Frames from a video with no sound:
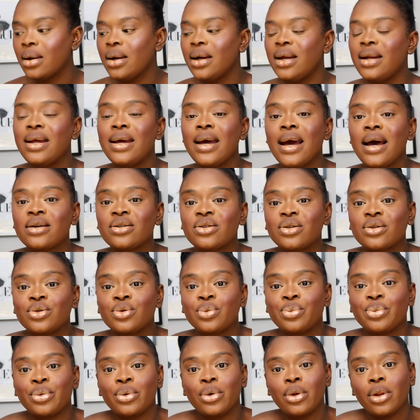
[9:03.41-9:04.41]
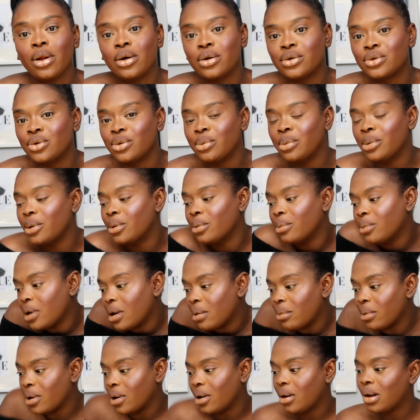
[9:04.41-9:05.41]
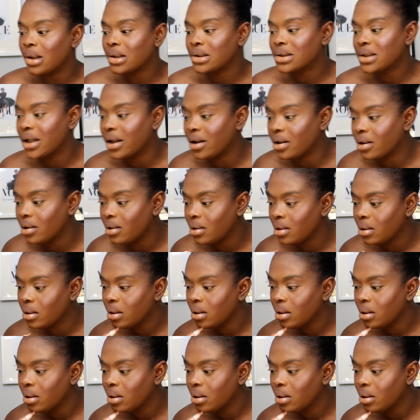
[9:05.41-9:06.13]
You didn't ask us to put gloss on, but I'm a gloss girl.